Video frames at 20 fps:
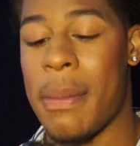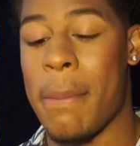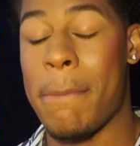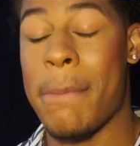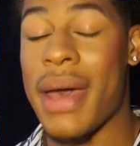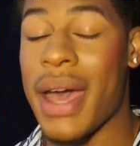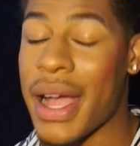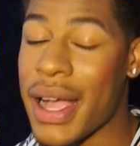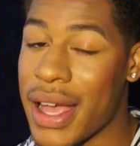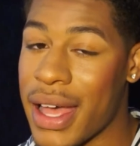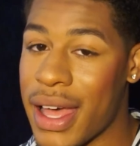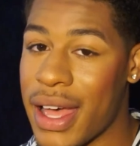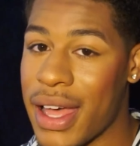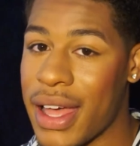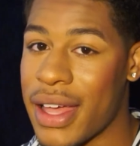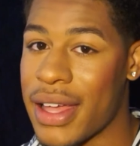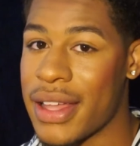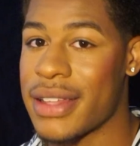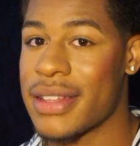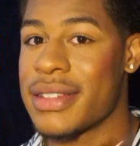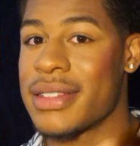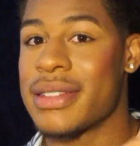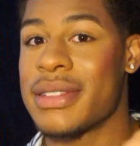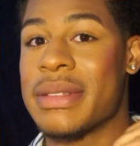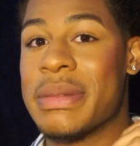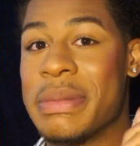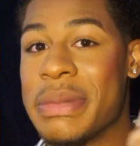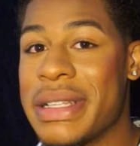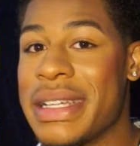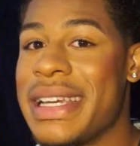Becca,
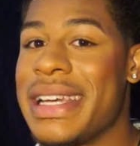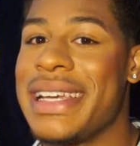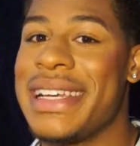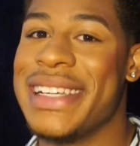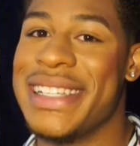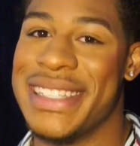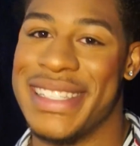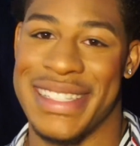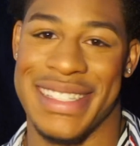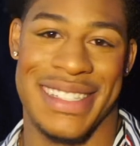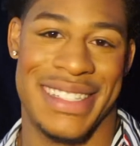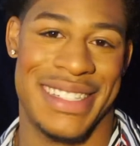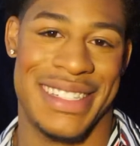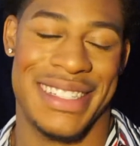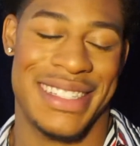please,